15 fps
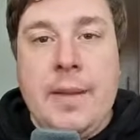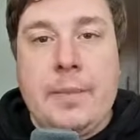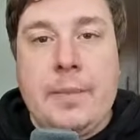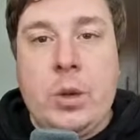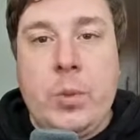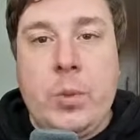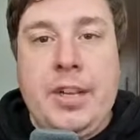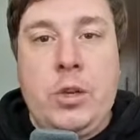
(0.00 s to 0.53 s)
But
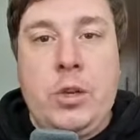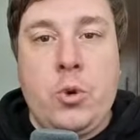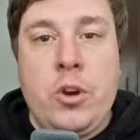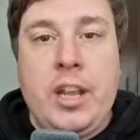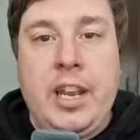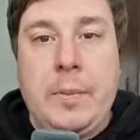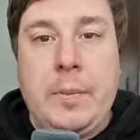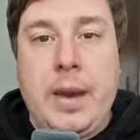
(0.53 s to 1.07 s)
when you're
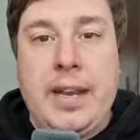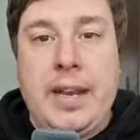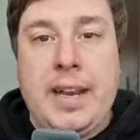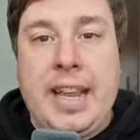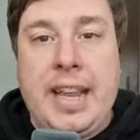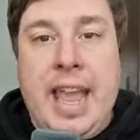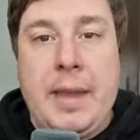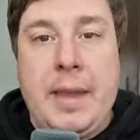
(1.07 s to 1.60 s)
talking about a
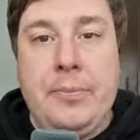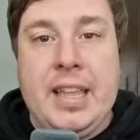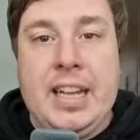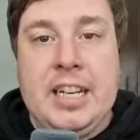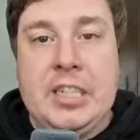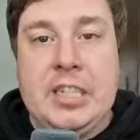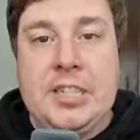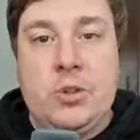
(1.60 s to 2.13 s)
game
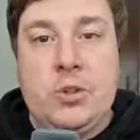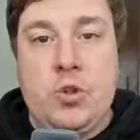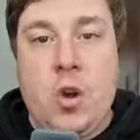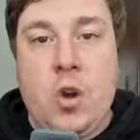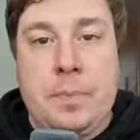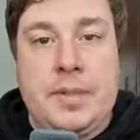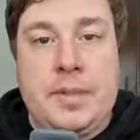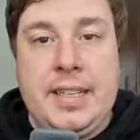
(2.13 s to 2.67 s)
that just
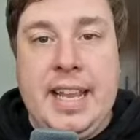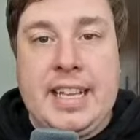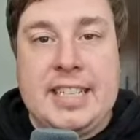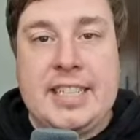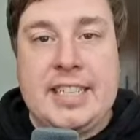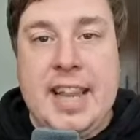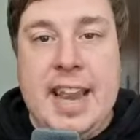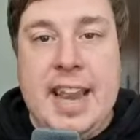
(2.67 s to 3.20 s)
dropped
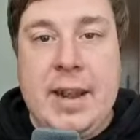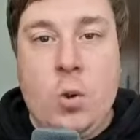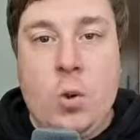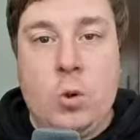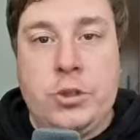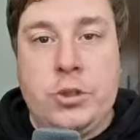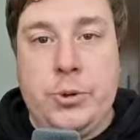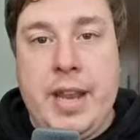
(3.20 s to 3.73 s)
yesterday
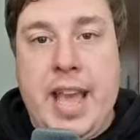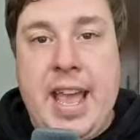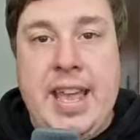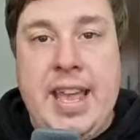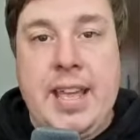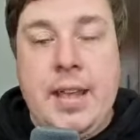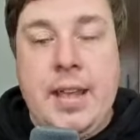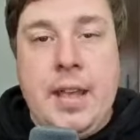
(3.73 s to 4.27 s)
or today,